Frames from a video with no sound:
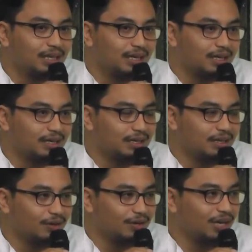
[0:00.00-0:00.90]

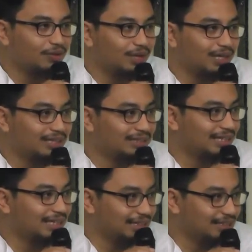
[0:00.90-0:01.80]
on how to
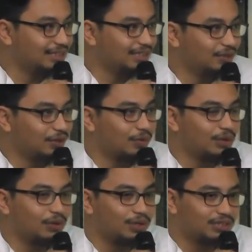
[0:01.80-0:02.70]
understand history through
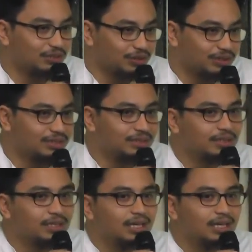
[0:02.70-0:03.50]
our local sources,